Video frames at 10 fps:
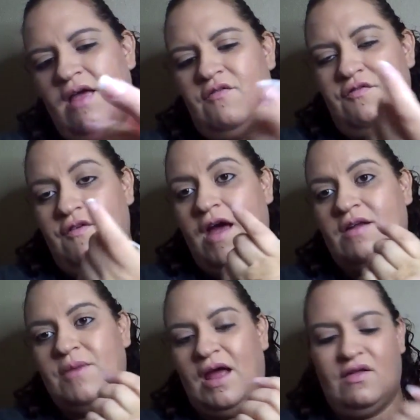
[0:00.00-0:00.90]
In fact,
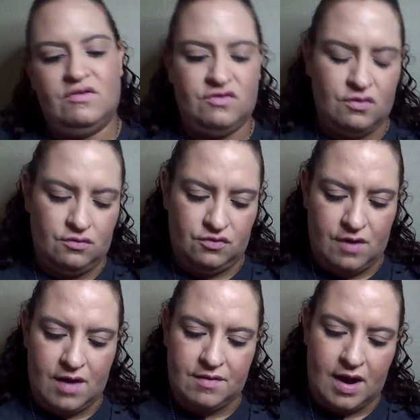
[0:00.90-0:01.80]
my hands are so dry
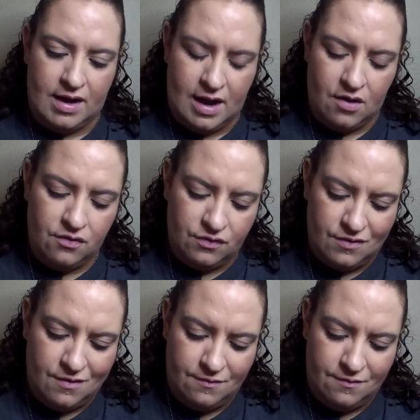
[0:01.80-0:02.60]
right now, so